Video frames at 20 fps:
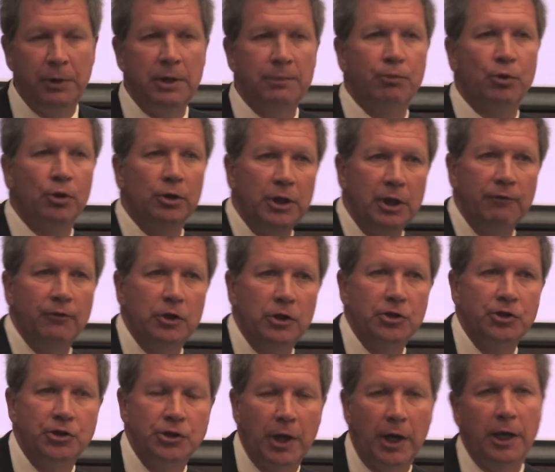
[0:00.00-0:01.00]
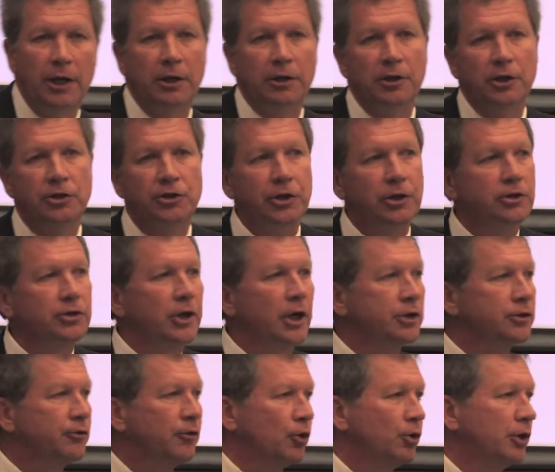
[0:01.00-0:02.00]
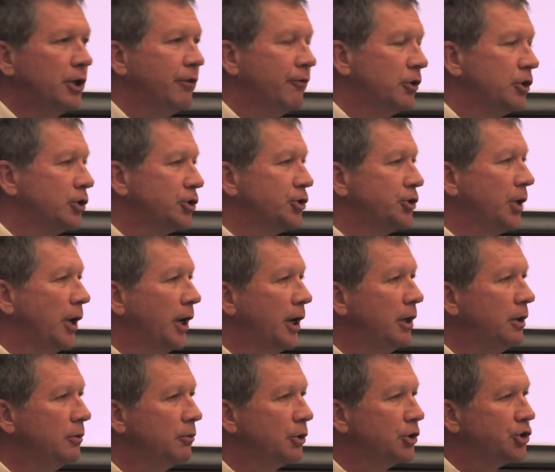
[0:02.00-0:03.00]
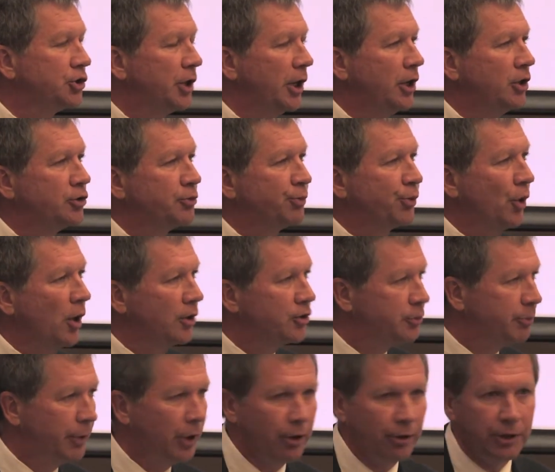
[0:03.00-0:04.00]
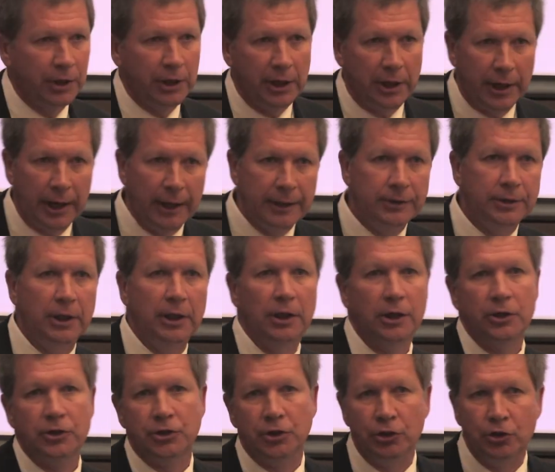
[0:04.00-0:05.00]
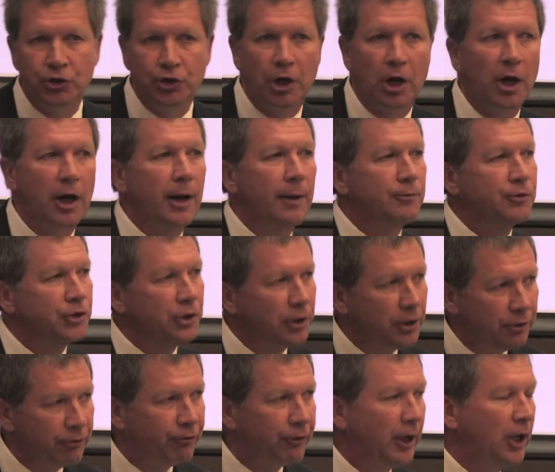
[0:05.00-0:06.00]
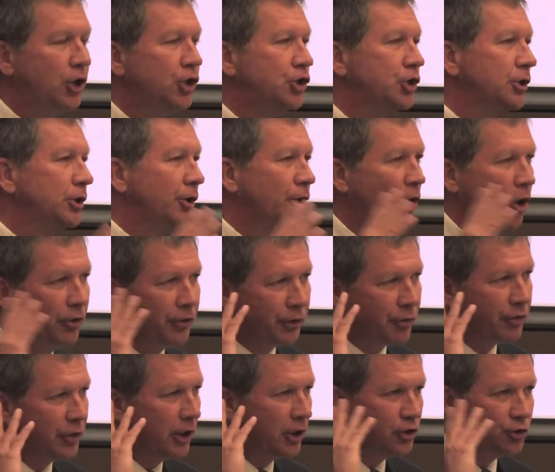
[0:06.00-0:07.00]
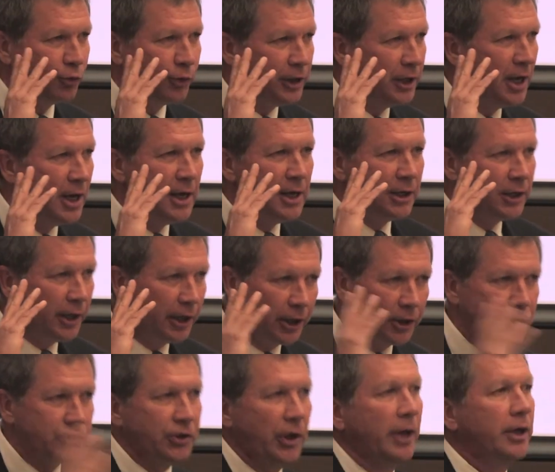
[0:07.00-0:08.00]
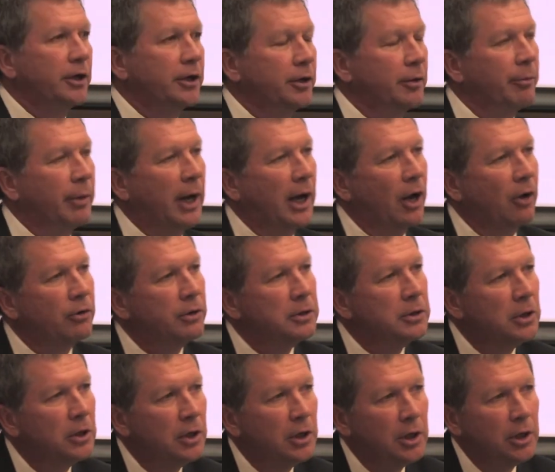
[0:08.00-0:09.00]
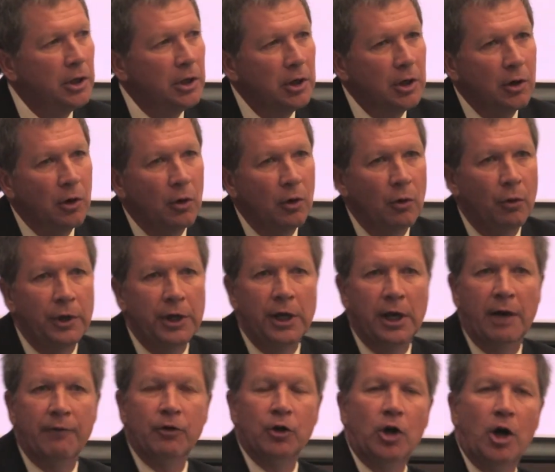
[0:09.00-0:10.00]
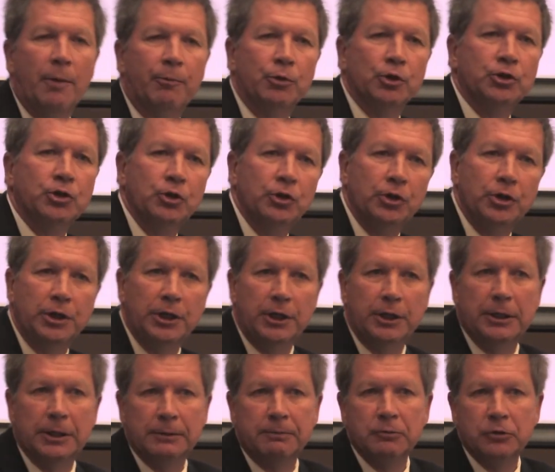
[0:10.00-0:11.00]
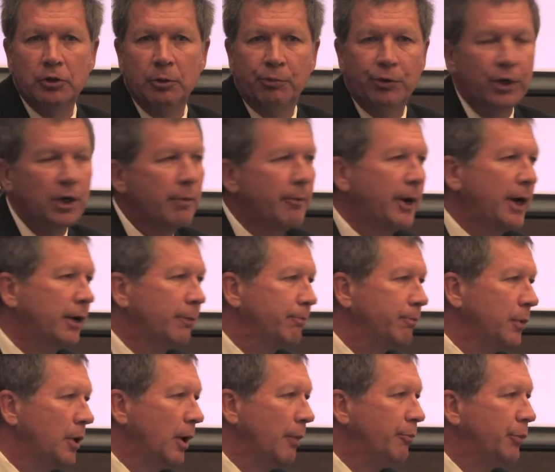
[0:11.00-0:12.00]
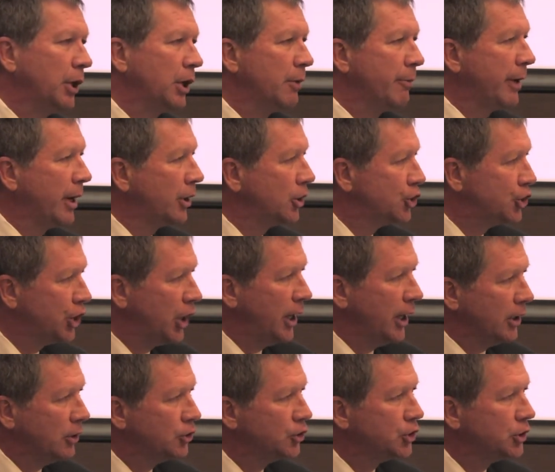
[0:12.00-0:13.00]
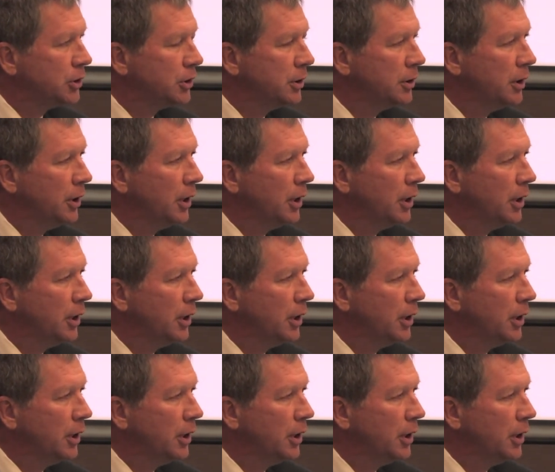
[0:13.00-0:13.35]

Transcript: people leaving the state and the successful leaving the state, which takes prosperity and ideas and jobs and innovation and all the things we get excited about, we have an opportunity to bring about a big amount of change.